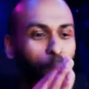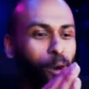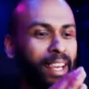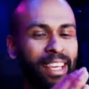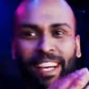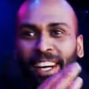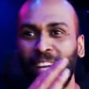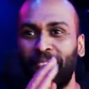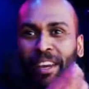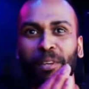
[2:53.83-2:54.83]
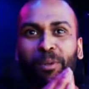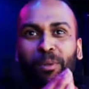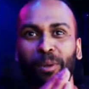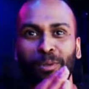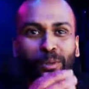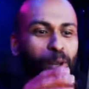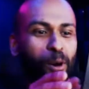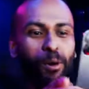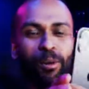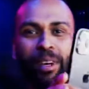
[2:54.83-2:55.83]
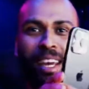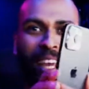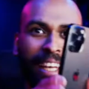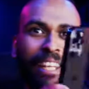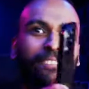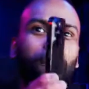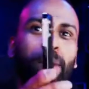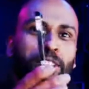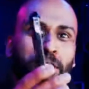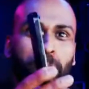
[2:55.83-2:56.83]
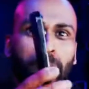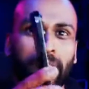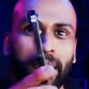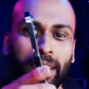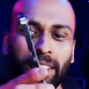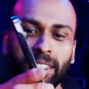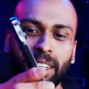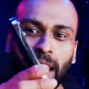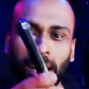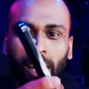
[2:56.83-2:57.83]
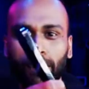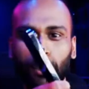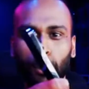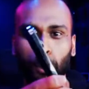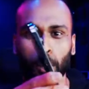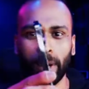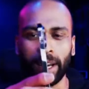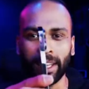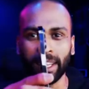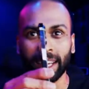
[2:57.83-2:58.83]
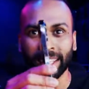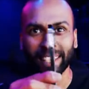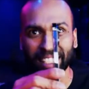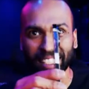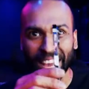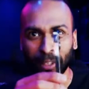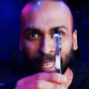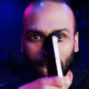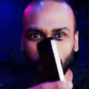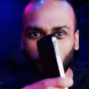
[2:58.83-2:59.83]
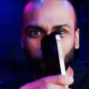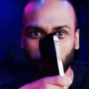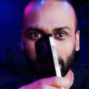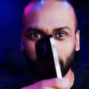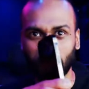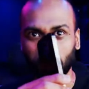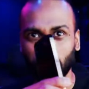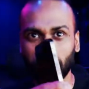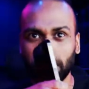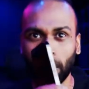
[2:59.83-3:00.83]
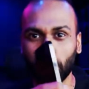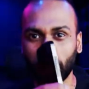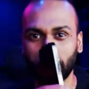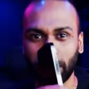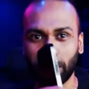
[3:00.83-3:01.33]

it here. If anyone wants to know any information about it, I'd love to talk about it. This is how the camera looks like. So I'm going to focus into